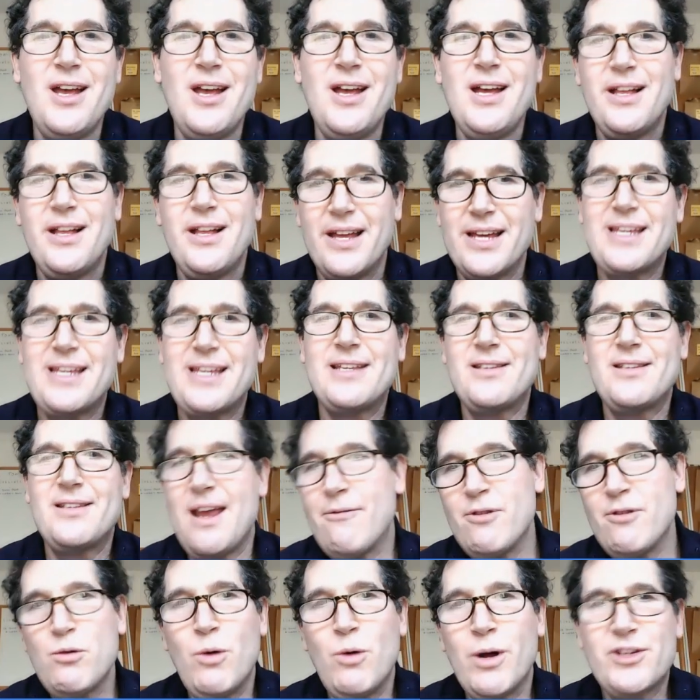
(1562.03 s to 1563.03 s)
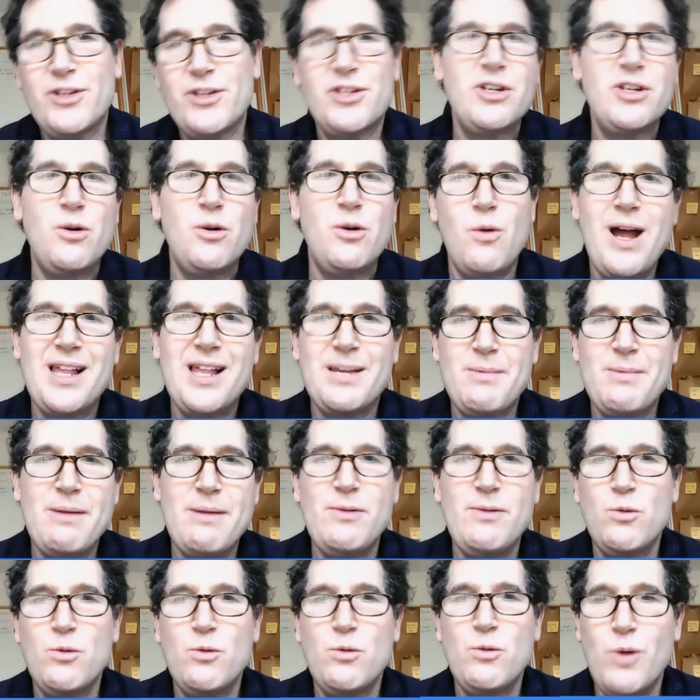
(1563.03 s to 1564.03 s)
Like every once in a while, like maybe
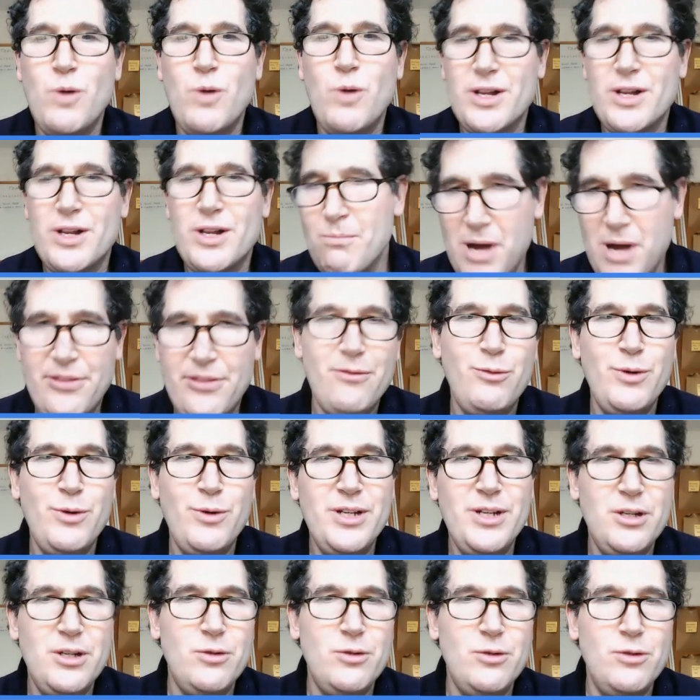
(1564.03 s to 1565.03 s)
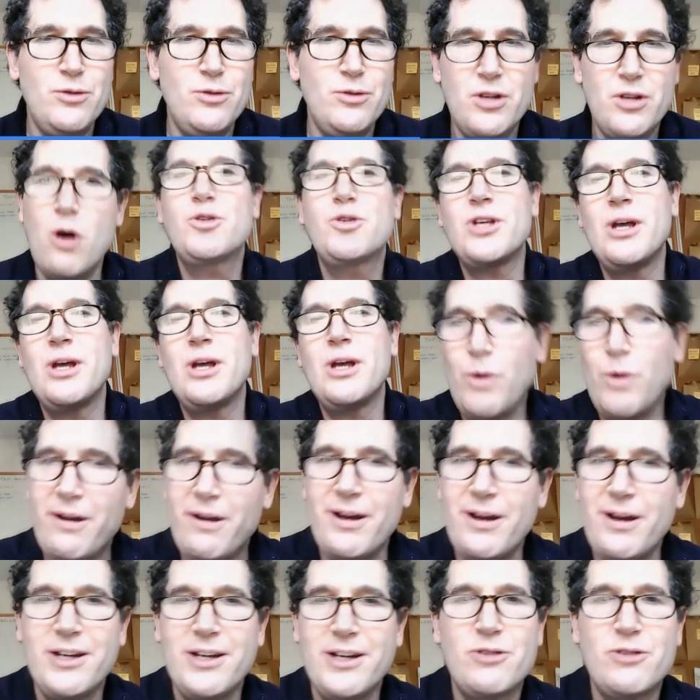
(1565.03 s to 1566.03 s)
once a month, if we do go somewhere
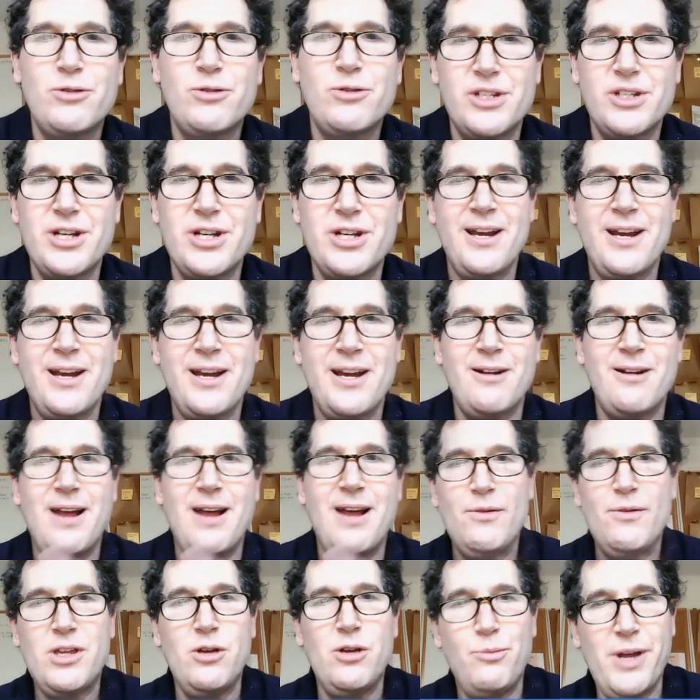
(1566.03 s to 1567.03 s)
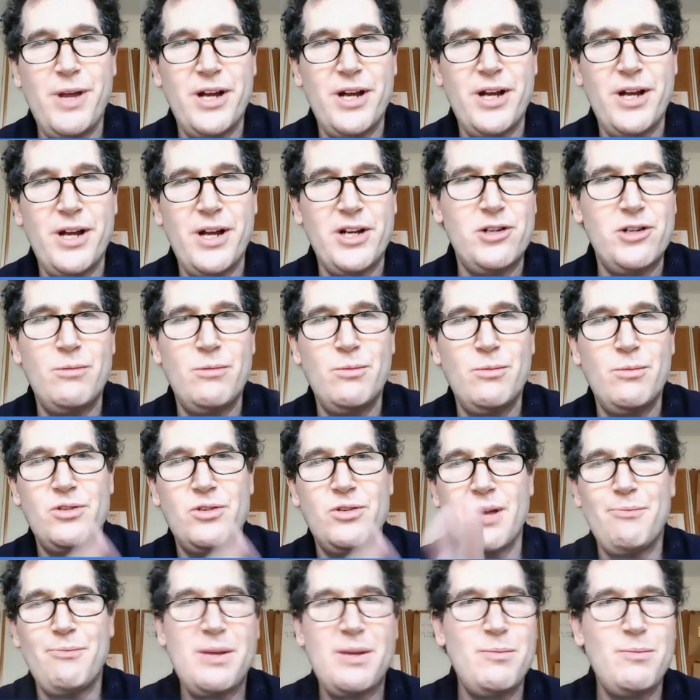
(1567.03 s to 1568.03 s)
interesting or I have a cute picture of them or
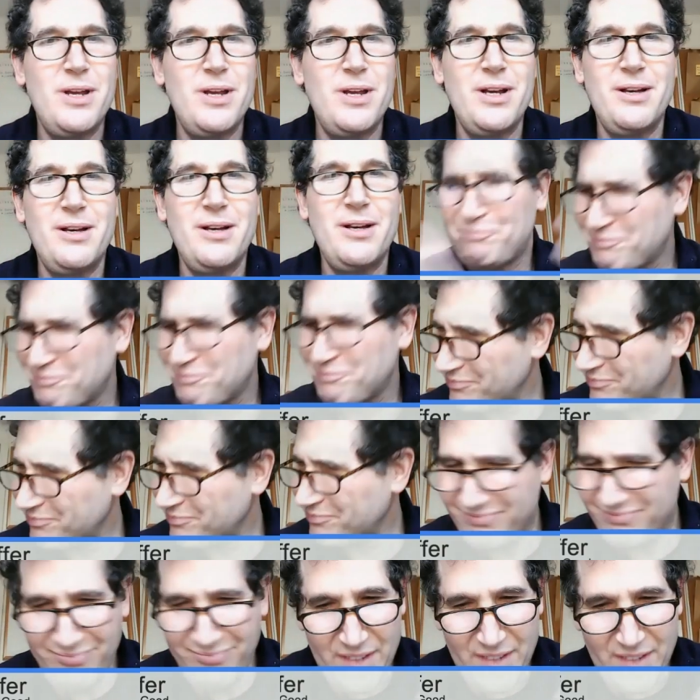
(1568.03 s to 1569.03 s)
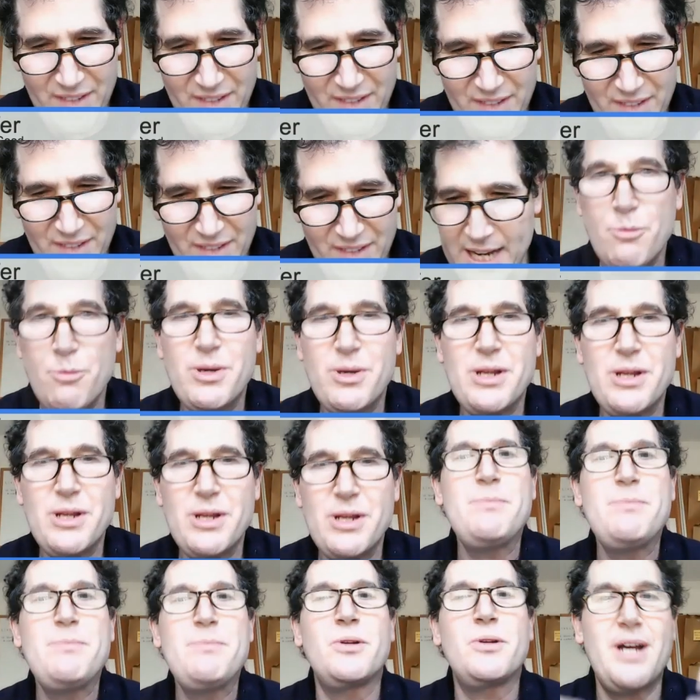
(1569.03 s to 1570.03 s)
something. But I see so many people
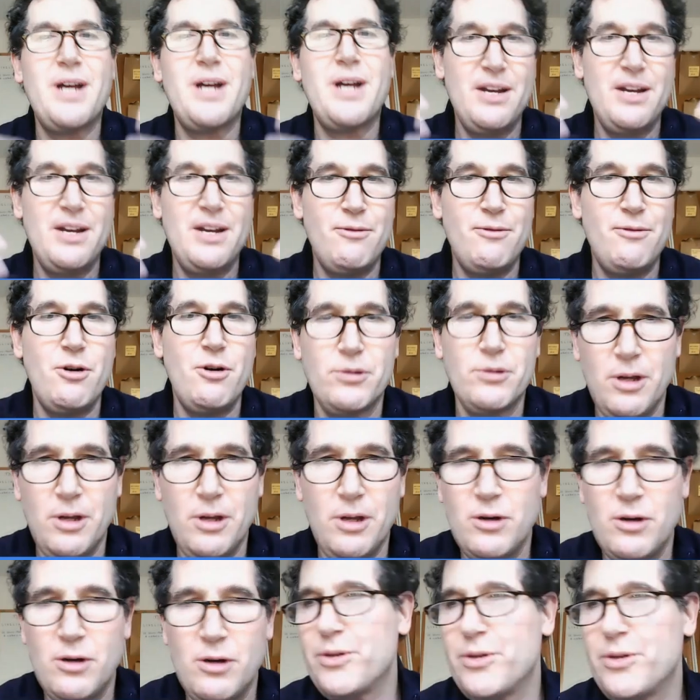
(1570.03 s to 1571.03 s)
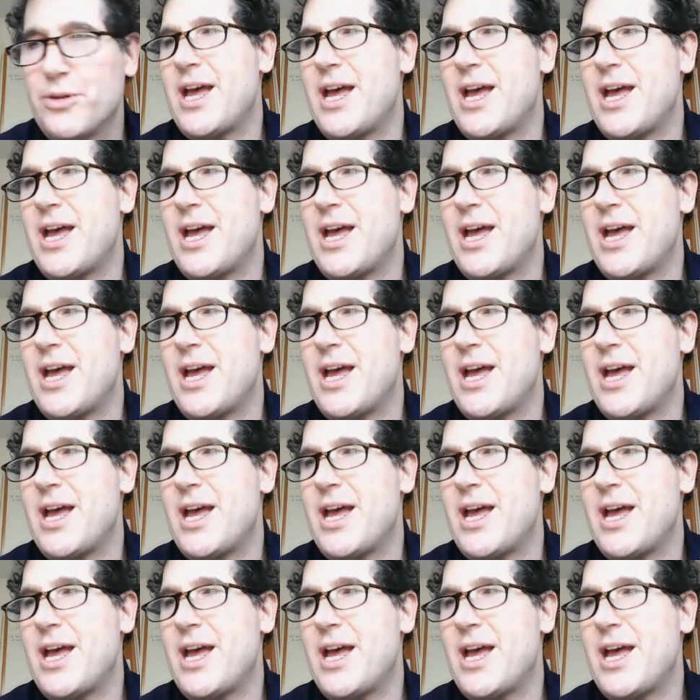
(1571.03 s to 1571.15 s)
kind of overload with that.